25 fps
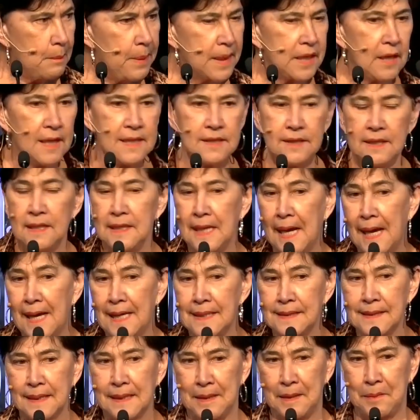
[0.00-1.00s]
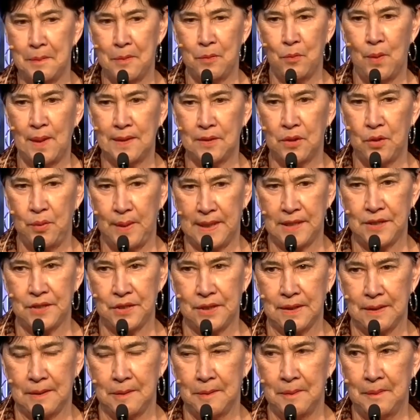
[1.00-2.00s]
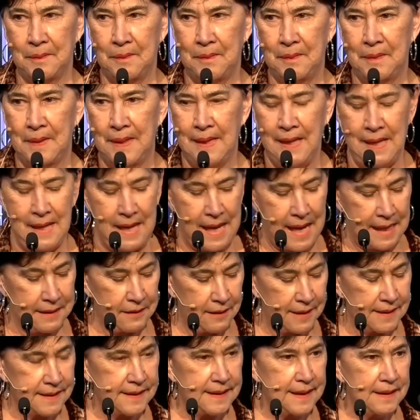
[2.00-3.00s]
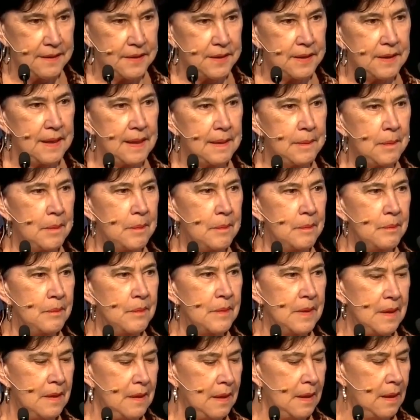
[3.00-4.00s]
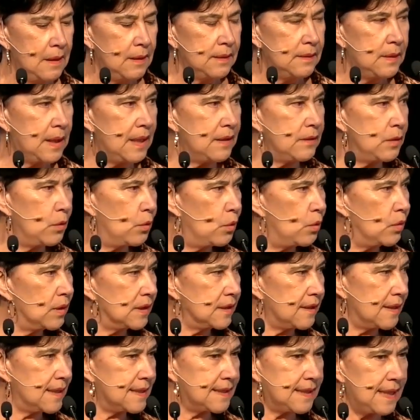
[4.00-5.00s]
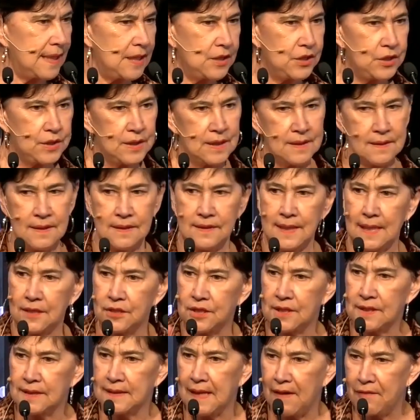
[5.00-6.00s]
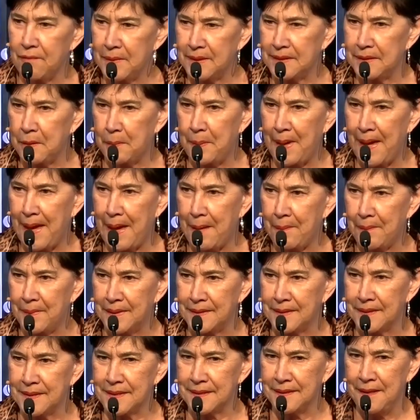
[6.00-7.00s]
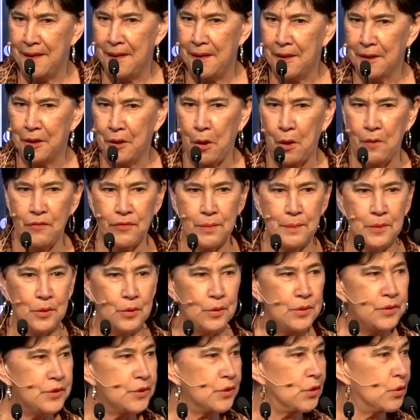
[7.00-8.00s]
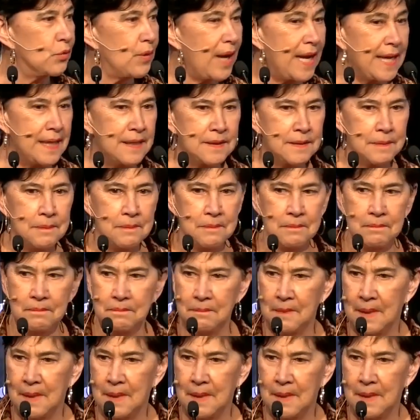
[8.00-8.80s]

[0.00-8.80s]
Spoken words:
But I did ask him one question, and I said to him, can organisations such as government departments go from good to great?